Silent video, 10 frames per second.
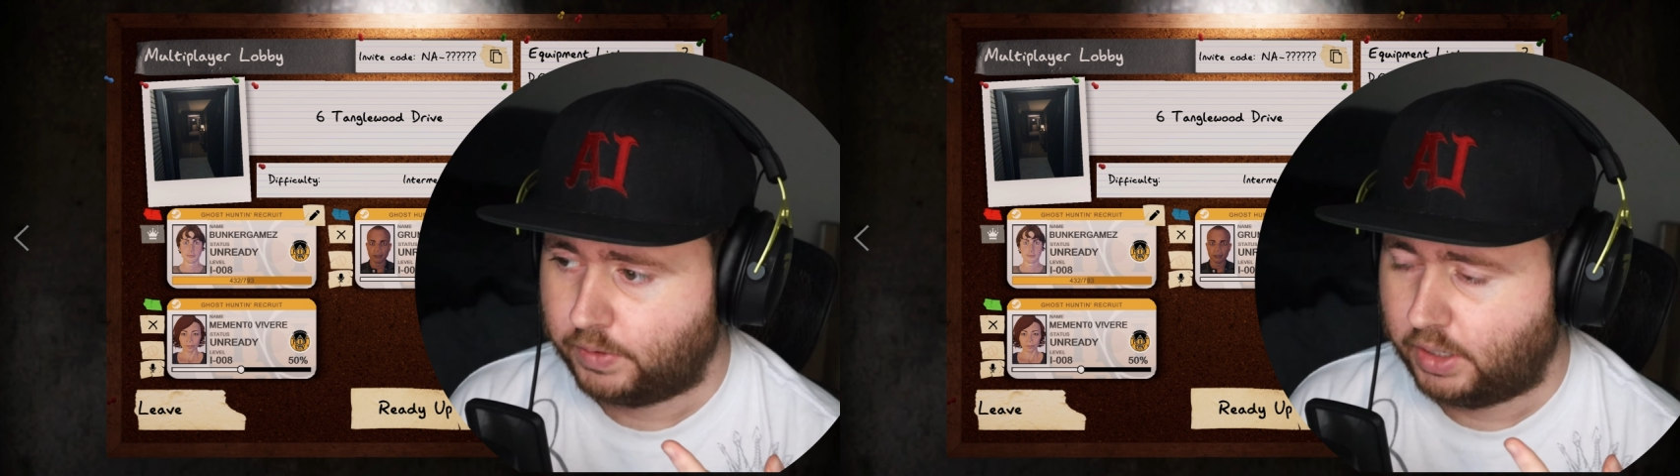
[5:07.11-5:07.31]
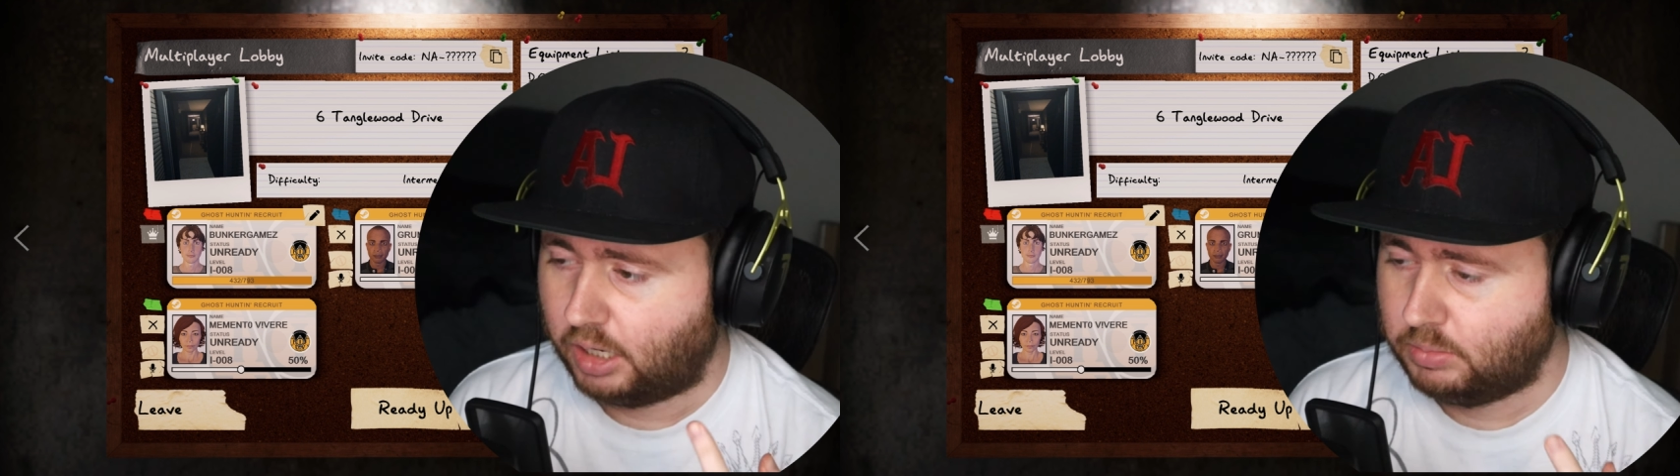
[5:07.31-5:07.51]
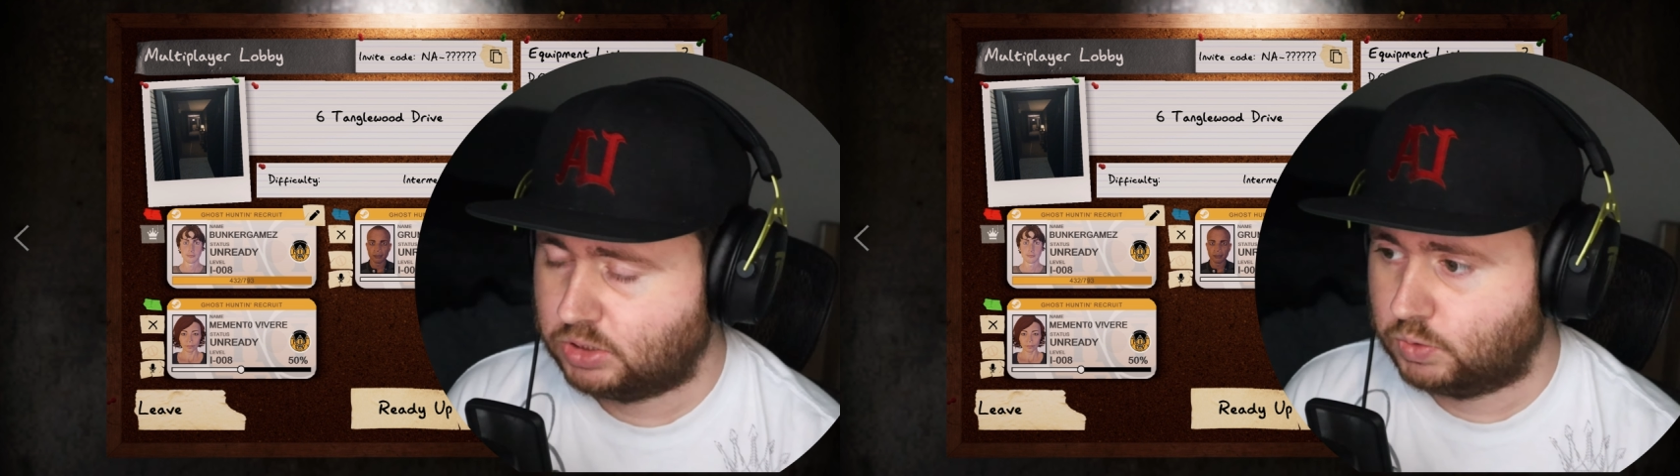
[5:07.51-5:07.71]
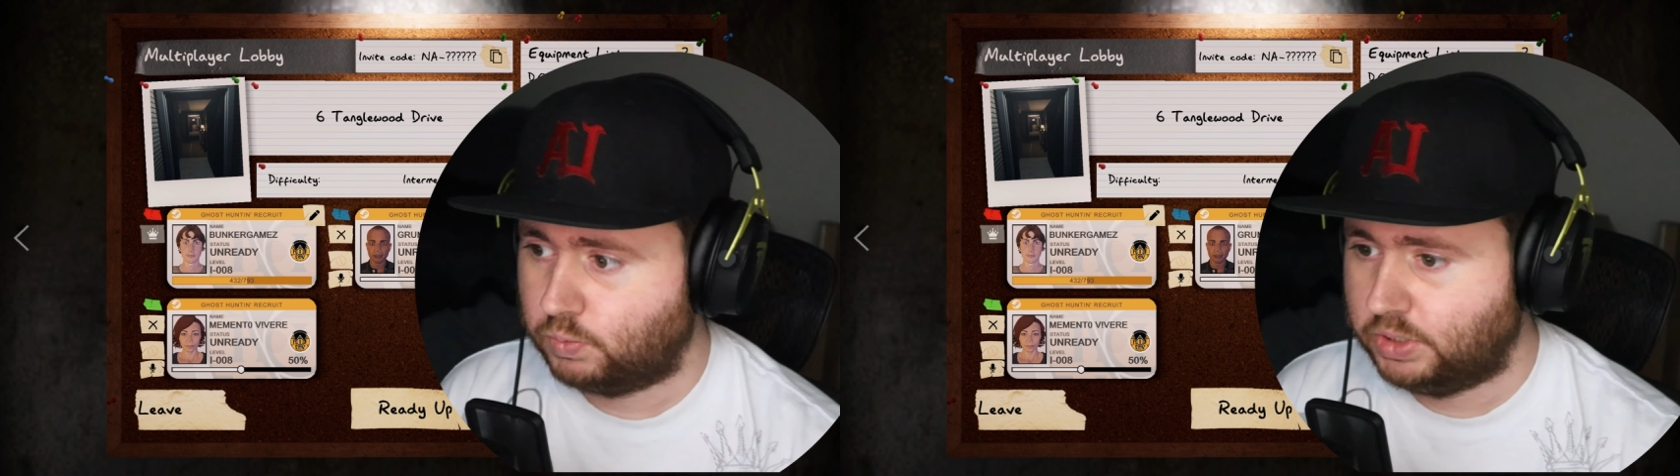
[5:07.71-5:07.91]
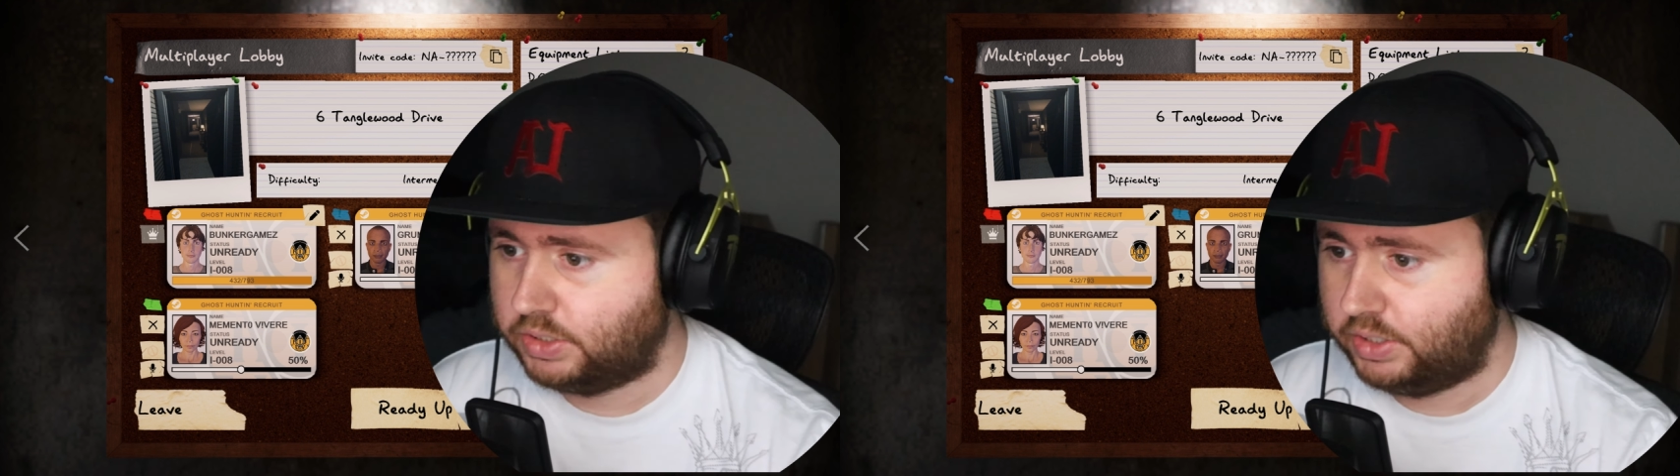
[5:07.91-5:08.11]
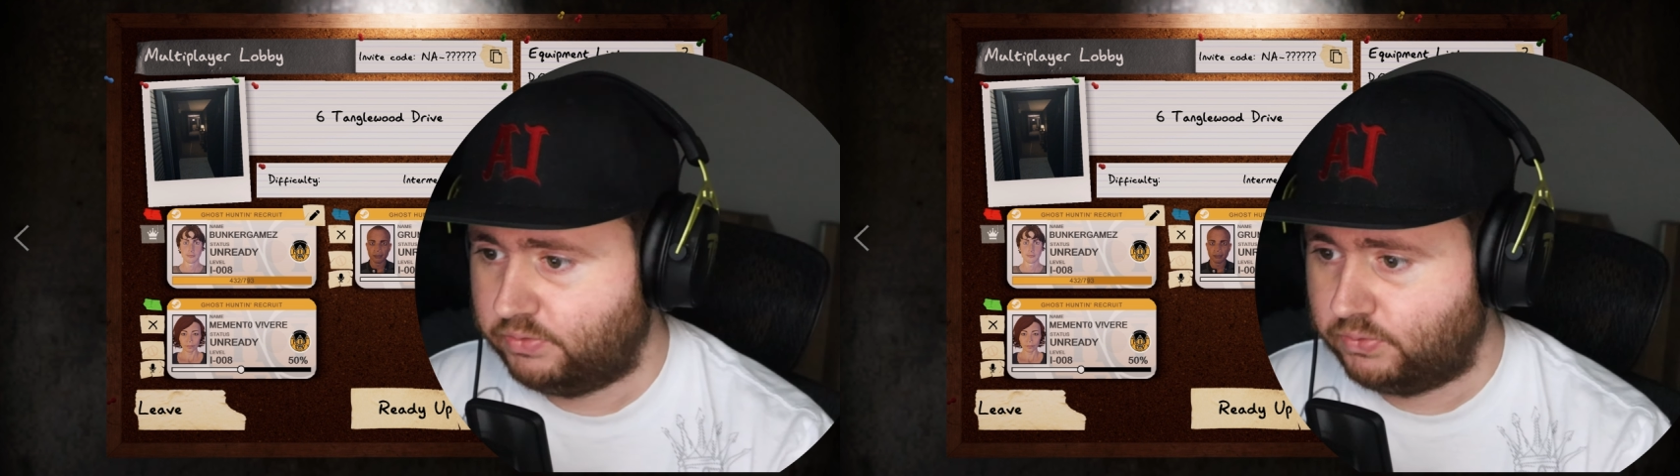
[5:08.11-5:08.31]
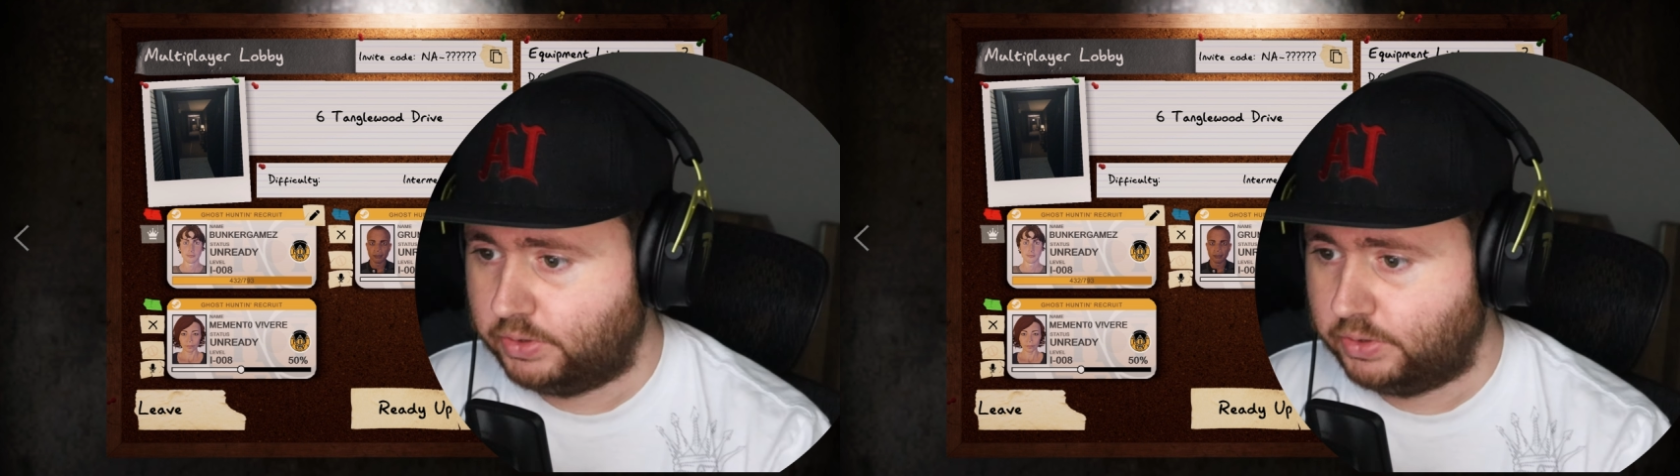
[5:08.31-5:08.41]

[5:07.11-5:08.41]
how much would we get for